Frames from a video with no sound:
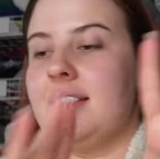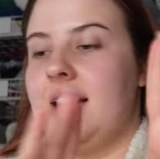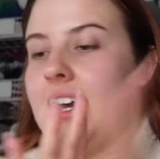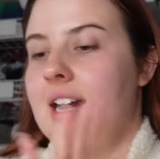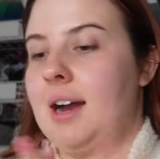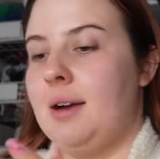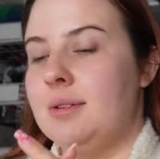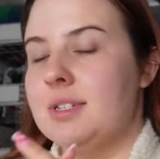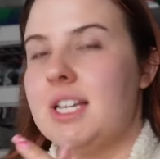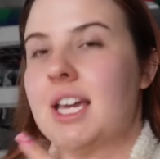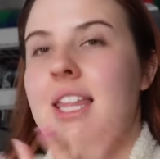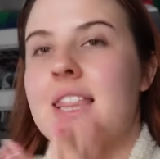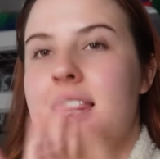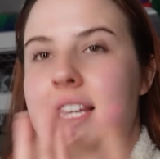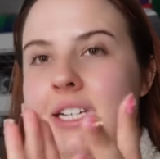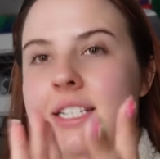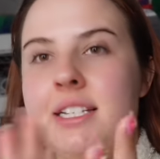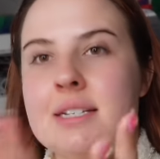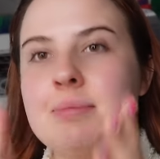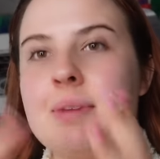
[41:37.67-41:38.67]
Like, I was like,
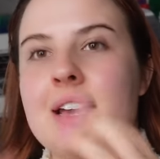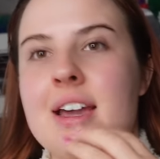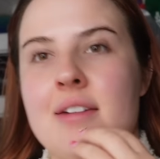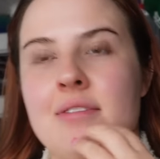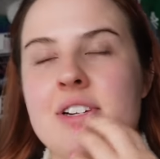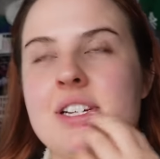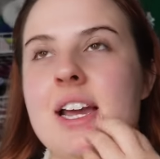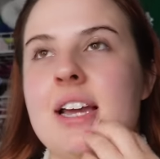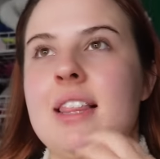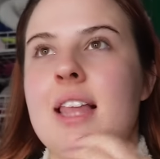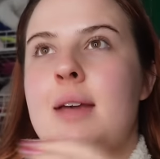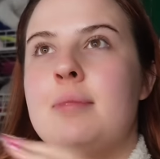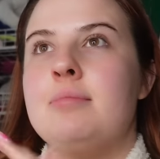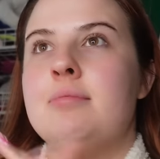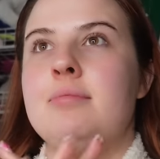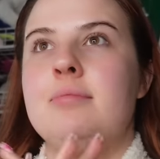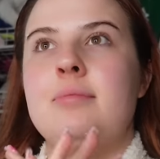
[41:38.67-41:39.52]
this is my everyday lip.